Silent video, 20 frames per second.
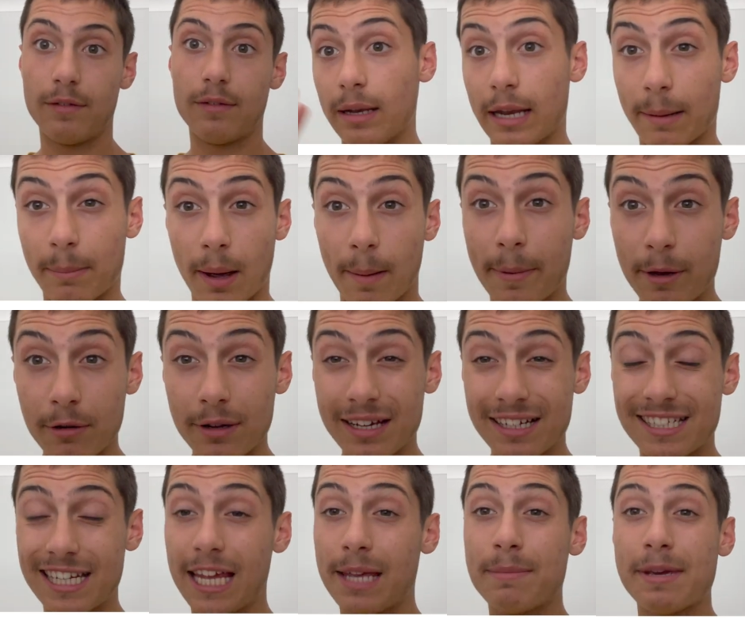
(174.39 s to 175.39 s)
Now, by building a
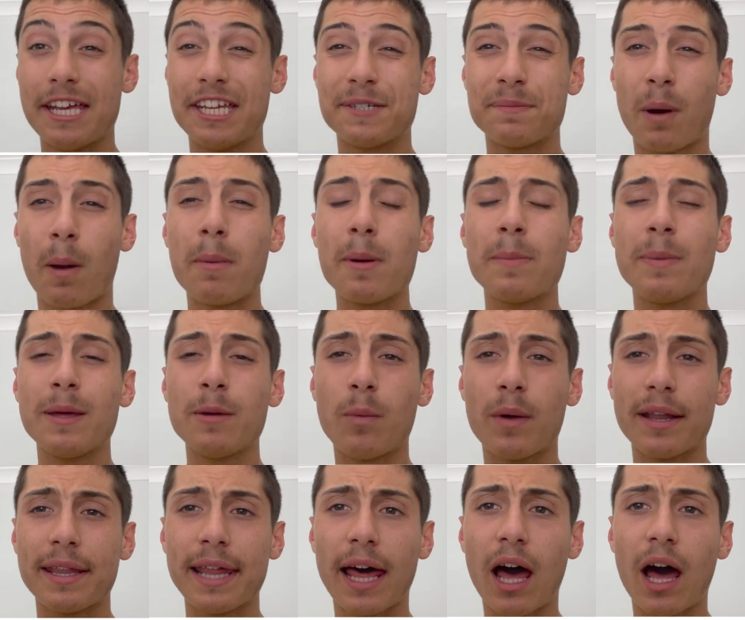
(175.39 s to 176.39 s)
team is probably
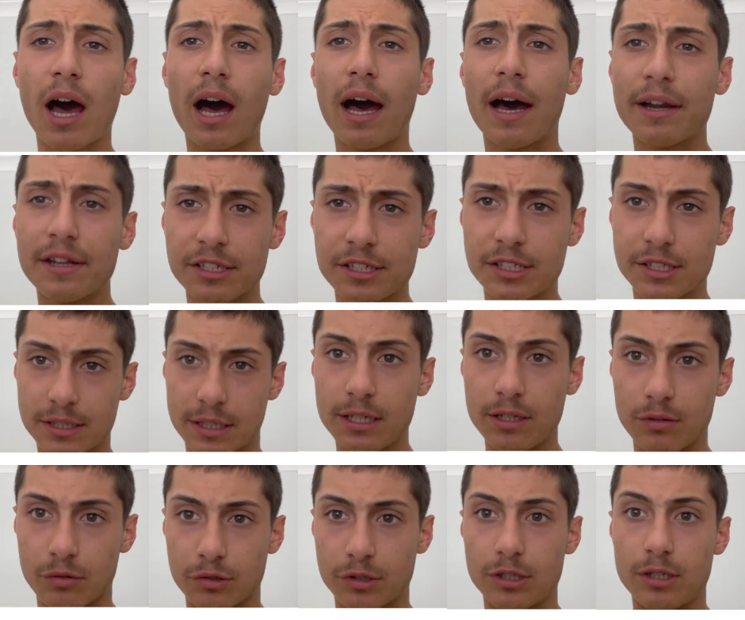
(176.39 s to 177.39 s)
one of the hardest
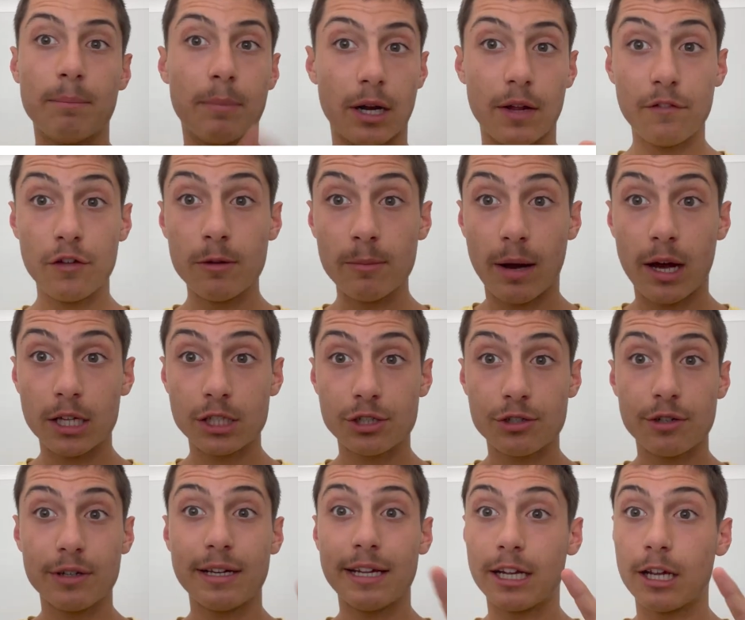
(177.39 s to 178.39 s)
skills, but if you
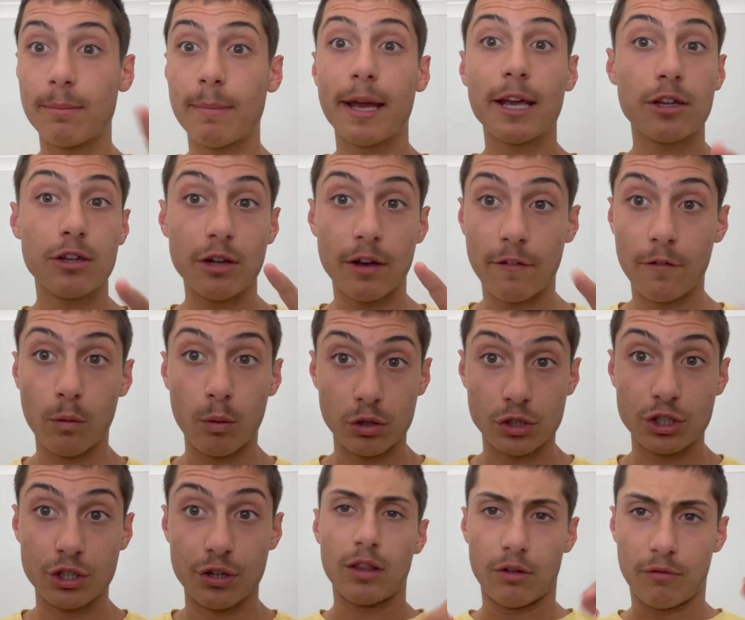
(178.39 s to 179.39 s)
master it, it can make you a
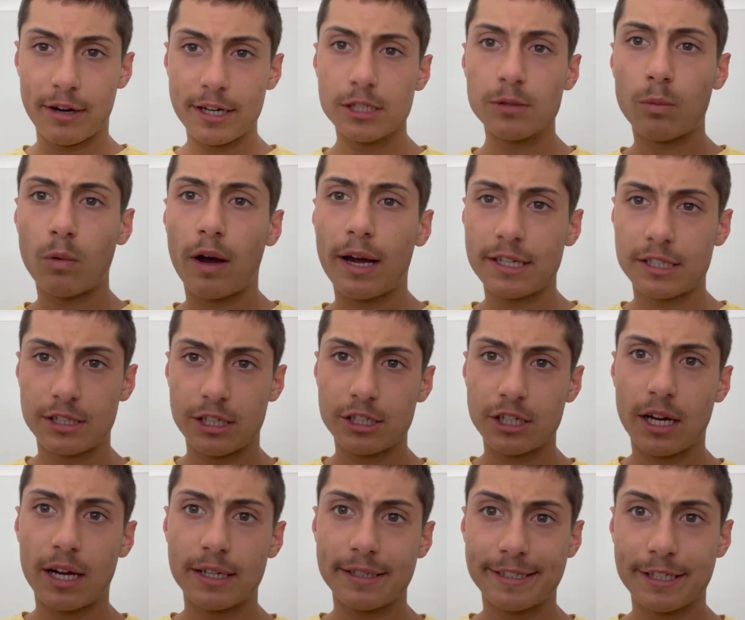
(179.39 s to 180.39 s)
fortune. The reason why it's such a
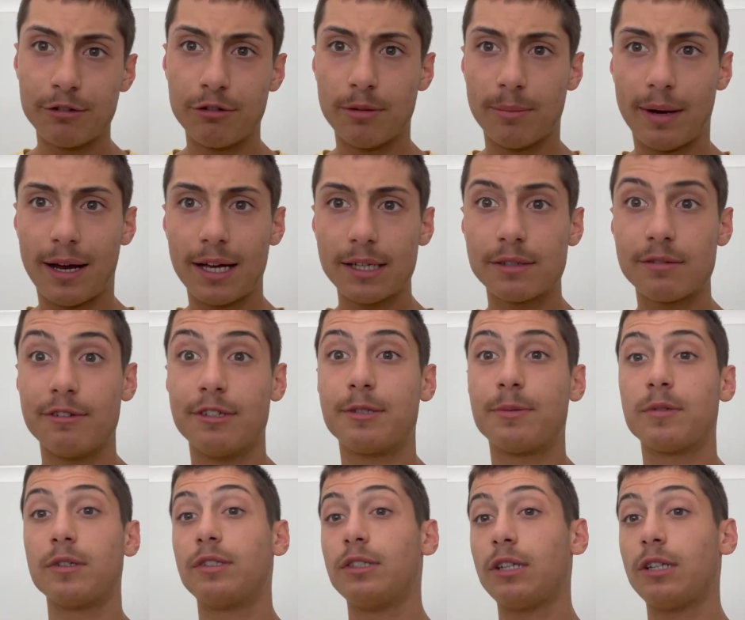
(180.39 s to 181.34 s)
hard skill to master is because